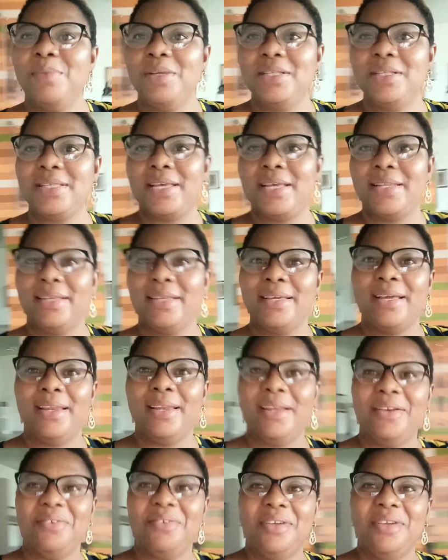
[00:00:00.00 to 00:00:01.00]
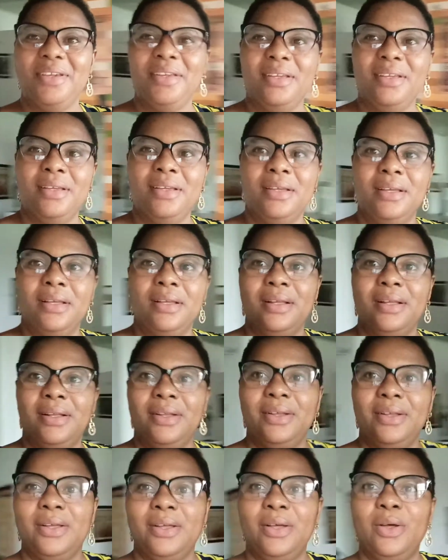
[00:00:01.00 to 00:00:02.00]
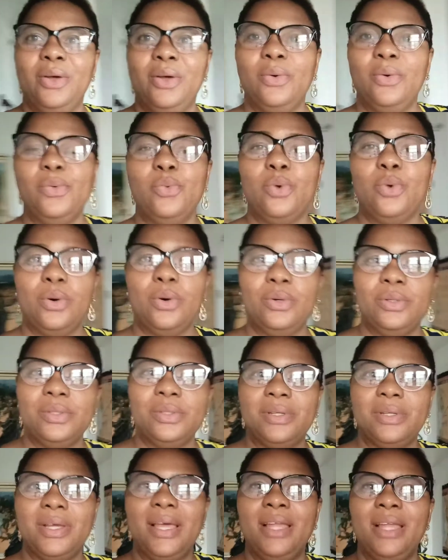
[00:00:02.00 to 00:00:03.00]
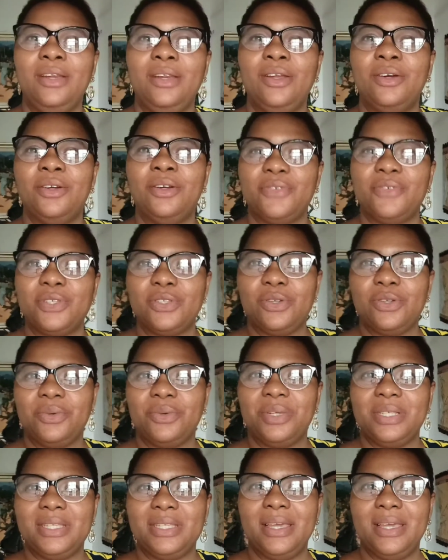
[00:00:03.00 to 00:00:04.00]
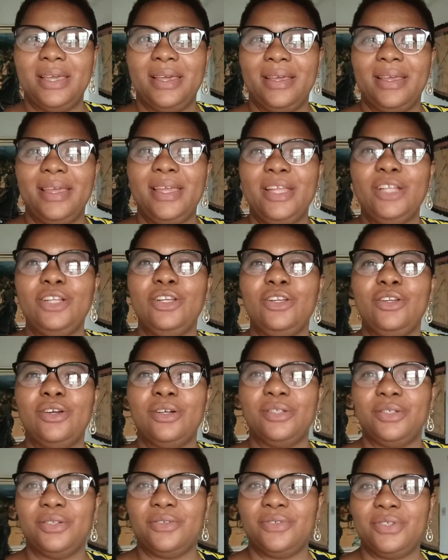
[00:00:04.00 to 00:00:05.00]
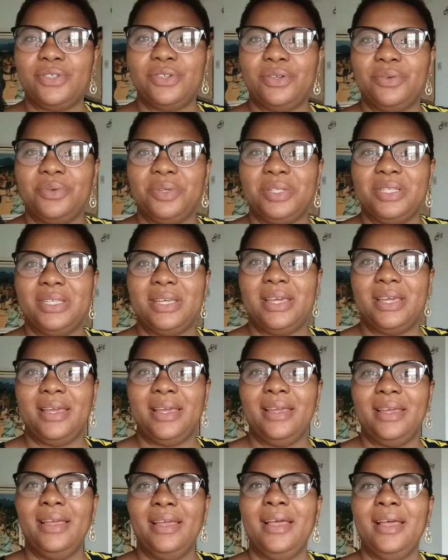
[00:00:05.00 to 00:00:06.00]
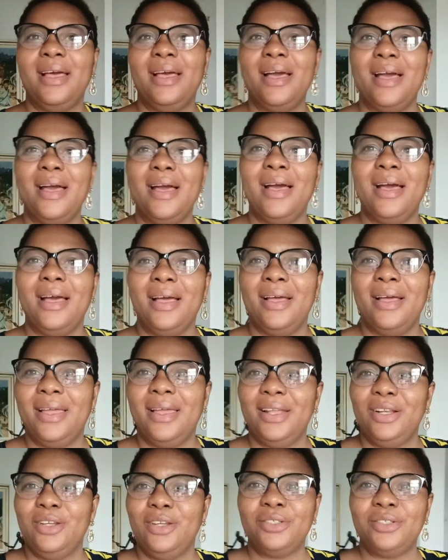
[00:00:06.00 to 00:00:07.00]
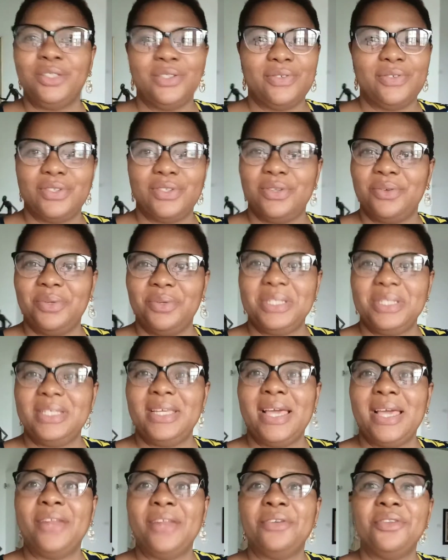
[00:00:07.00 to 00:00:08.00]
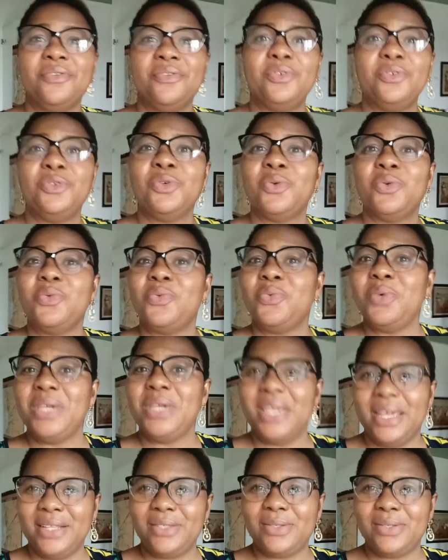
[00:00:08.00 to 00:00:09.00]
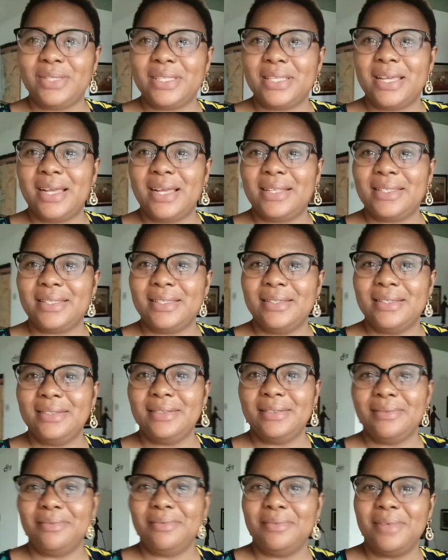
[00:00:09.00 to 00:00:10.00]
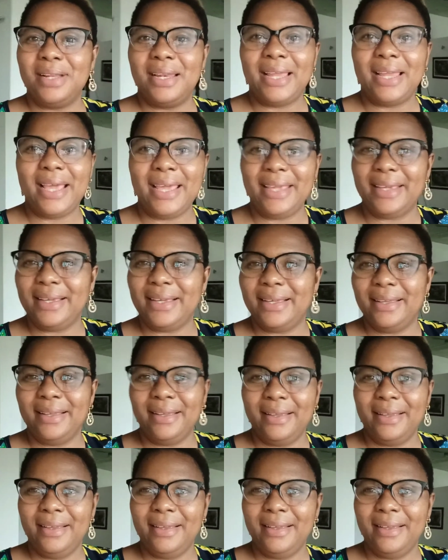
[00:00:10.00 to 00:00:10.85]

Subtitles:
I'm inside the gallery. Whoa, a lot of stories here, a lot of stories here, a lot of stories here. I don't even know where to start. Like,